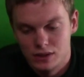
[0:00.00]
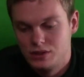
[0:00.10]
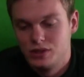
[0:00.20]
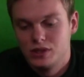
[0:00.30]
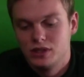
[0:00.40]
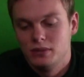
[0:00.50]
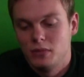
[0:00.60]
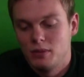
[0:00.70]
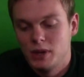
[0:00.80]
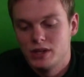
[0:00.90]
just search
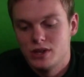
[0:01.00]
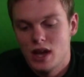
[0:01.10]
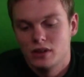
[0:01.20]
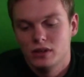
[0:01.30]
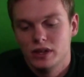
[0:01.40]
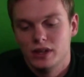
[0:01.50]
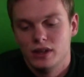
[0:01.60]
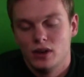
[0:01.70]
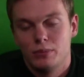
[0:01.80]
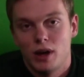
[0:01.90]
them on my channel,
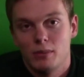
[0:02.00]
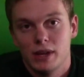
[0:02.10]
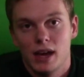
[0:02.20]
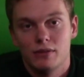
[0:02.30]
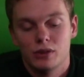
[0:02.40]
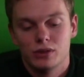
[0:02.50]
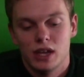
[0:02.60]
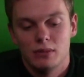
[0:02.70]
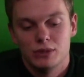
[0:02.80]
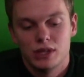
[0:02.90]
and then I'll probably have those
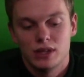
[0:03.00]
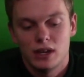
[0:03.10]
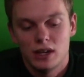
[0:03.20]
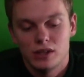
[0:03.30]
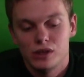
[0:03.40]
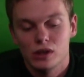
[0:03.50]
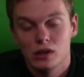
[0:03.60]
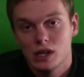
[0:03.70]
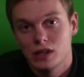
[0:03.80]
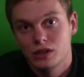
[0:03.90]
games in there, and you
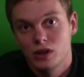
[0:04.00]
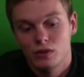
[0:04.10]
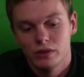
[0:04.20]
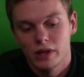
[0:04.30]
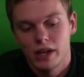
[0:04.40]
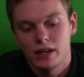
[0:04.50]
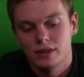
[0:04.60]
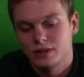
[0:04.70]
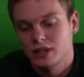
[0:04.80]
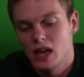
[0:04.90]
could look at the overlay
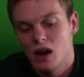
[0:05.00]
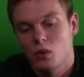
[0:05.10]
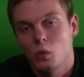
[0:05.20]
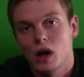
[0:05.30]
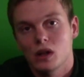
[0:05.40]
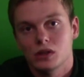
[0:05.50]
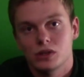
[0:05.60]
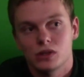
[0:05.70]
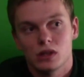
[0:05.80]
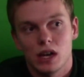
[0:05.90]
and see how well
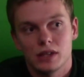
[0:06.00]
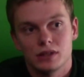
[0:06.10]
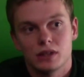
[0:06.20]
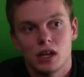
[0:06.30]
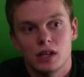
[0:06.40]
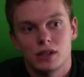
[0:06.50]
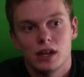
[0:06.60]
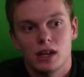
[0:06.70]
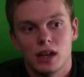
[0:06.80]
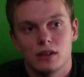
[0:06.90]
utilized
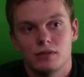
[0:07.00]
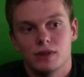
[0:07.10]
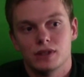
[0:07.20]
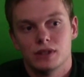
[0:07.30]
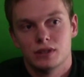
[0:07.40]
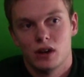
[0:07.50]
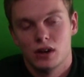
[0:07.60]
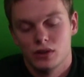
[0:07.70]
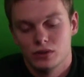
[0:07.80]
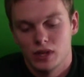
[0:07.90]
dedicated Physx
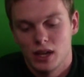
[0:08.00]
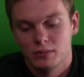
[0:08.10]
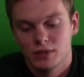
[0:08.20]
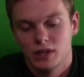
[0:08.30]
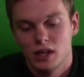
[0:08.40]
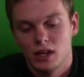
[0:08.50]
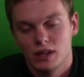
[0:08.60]
are in those games.